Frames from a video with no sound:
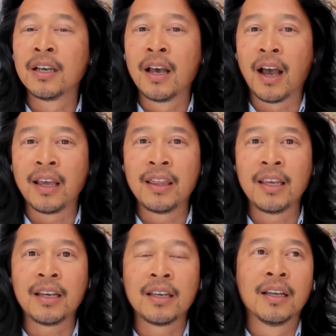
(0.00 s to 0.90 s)
I
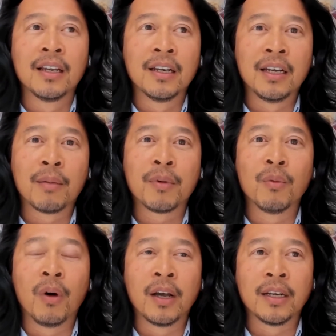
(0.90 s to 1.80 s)
think number
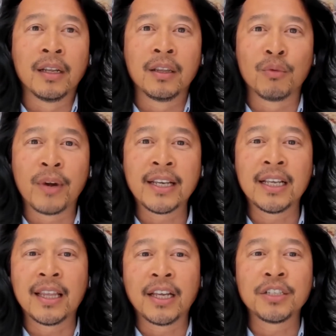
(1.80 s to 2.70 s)
one, the
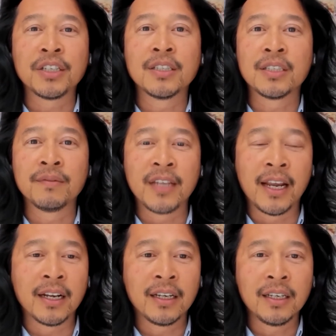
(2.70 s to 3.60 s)
regulations of
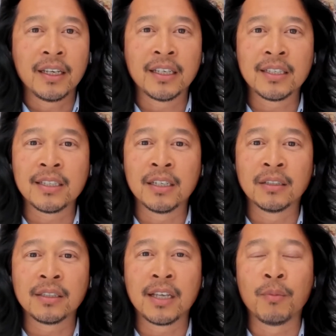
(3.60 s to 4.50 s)
data is still
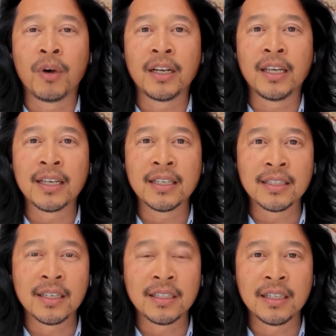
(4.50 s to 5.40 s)
somewhat
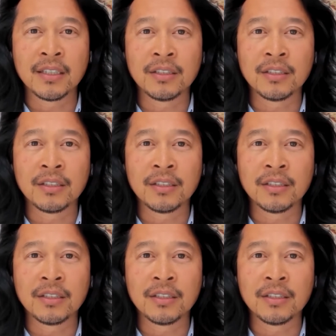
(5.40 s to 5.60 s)
inconsistent.